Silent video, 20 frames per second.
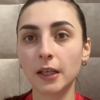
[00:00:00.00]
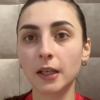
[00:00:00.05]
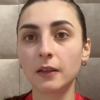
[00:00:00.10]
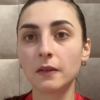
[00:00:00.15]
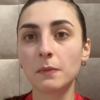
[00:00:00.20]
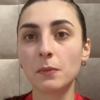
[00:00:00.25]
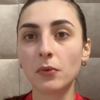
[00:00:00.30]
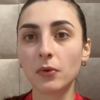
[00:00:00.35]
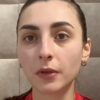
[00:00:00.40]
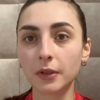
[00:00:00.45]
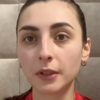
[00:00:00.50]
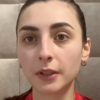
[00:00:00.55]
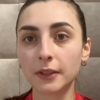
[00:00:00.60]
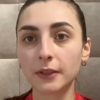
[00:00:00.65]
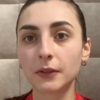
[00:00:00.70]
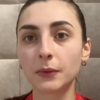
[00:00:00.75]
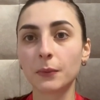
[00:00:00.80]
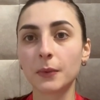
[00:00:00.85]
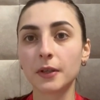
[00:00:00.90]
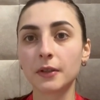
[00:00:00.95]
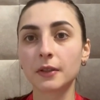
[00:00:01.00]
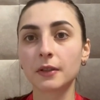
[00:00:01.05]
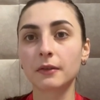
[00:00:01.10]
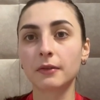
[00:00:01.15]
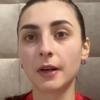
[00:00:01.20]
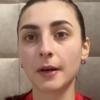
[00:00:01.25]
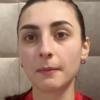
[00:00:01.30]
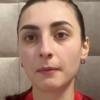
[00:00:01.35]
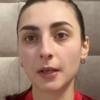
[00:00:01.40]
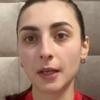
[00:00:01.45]
It borders with
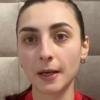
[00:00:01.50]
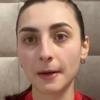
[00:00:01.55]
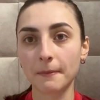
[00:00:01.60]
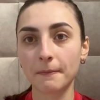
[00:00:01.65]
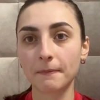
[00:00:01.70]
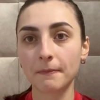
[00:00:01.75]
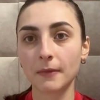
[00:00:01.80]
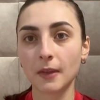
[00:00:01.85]
Crimea.